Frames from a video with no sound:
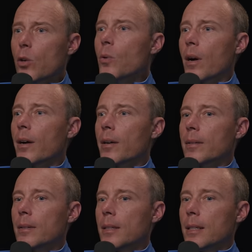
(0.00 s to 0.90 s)
Who
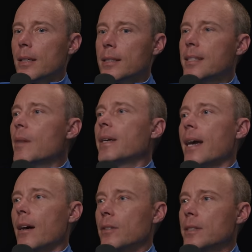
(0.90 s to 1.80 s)
are
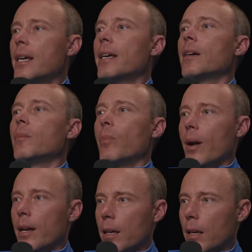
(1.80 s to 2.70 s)
stepping out, taking a
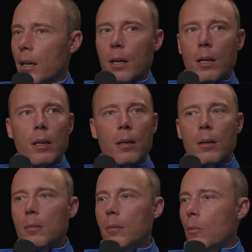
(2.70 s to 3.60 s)
break,
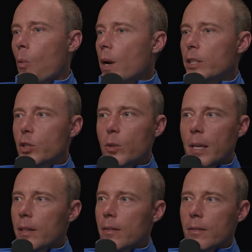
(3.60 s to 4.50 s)
1 to 2
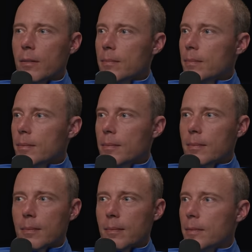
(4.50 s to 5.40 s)
million
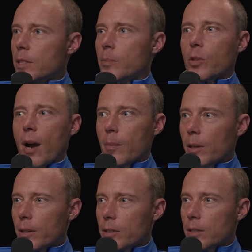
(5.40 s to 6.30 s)

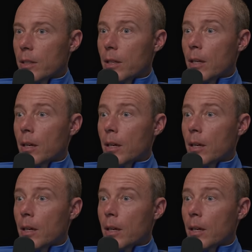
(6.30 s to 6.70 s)
subscribers.